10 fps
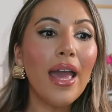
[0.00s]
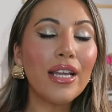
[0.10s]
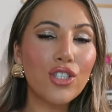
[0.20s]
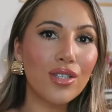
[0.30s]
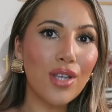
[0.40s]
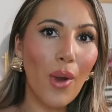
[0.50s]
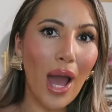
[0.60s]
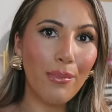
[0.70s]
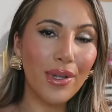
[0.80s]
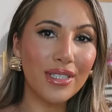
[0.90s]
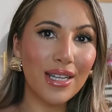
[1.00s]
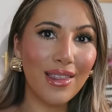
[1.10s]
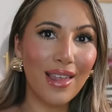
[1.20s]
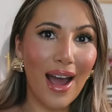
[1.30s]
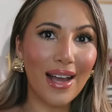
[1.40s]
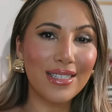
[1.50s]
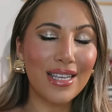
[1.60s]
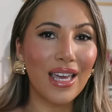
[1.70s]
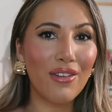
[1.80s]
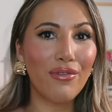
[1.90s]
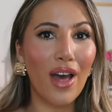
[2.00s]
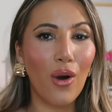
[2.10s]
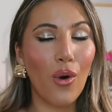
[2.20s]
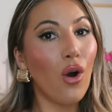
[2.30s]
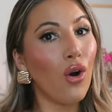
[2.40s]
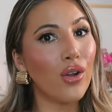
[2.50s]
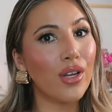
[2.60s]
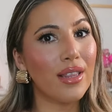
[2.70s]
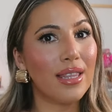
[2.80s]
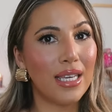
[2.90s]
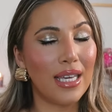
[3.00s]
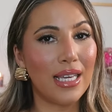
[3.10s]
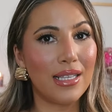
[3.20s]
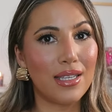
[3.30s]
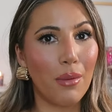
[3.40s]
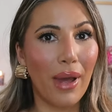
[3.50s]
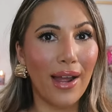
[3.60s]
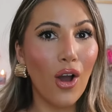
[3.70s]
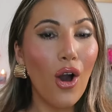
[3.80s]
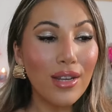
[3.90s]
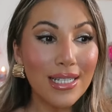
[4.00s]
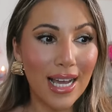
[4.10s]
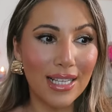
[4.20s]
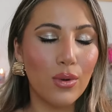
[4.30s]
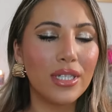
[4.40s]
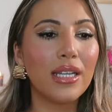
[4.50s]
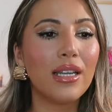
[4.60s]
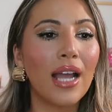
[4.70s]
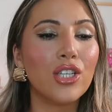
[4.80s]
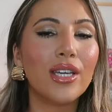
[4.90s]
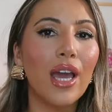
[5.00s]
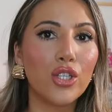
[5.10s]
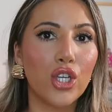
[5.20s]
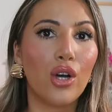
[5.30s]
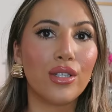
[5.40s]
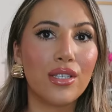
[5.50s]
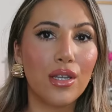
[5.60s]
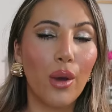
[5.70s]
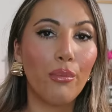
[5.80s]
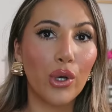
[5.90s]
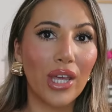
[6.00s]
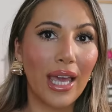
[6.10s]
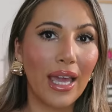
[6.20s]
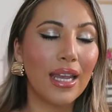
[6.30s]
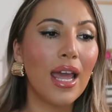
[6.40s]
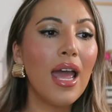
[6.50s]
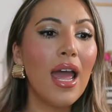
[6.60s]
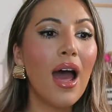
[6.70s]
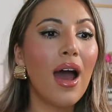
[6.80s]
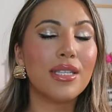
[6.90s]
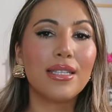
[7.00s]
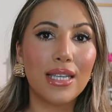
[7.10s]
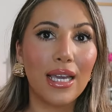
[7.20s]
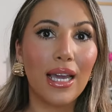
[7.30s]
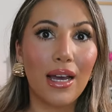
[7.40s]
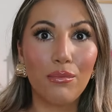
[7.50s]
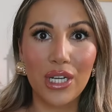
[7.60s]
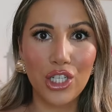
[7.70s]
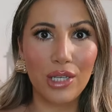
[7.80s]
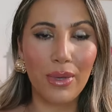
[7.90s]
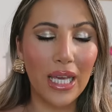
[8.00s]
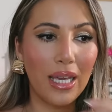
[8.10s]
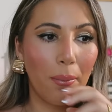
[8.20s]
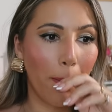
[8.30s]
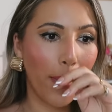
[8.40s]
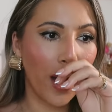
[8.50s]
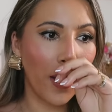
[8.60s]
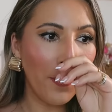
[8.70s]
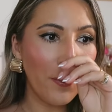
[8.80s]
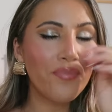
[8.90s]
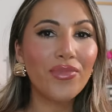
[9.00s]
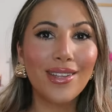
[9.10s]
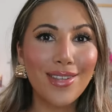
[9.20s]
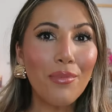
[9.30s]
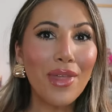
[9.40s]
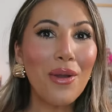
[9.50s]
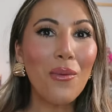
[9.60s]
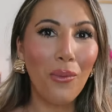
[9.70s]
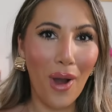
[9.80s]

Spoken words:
It just so happened that it fell on the Easter bank holiday, so I didn't actually get a chance to book in to see my GP, but something